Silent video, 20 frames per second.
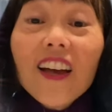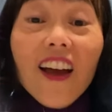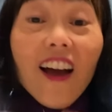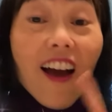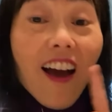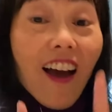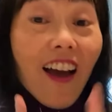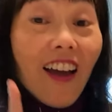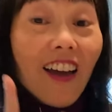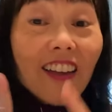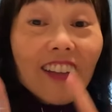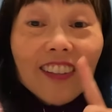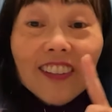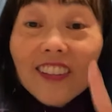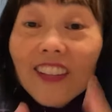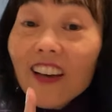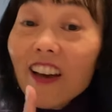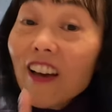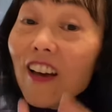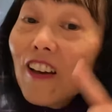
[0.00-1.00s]
I
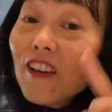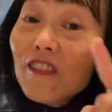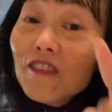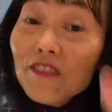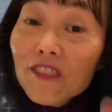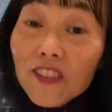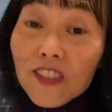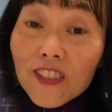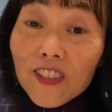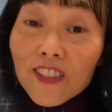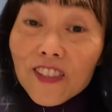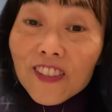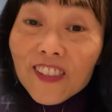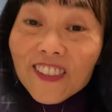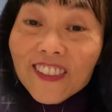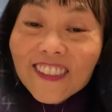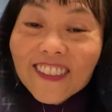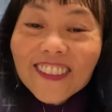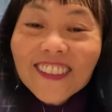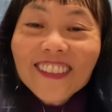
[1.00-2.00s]
love
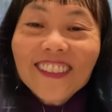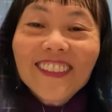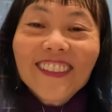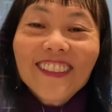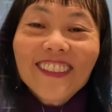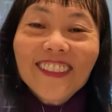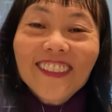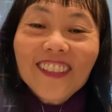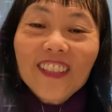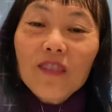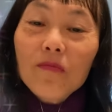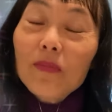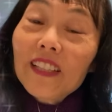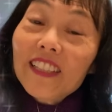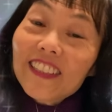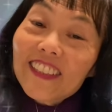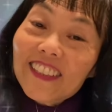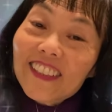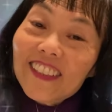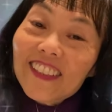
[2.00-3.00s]
you.
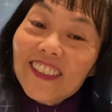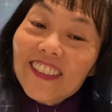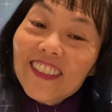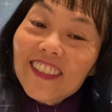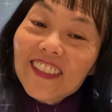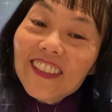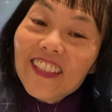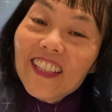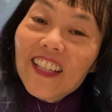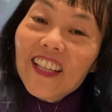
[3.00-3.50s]
Blessings.